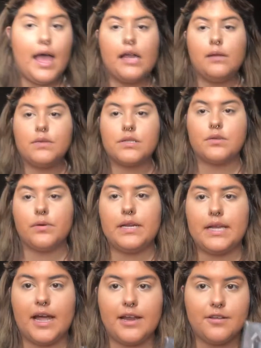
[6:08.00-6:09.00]
And I'm just going
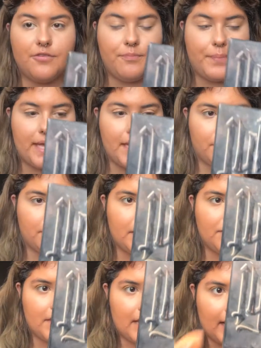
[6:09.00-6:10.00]
to kind of bake underneath the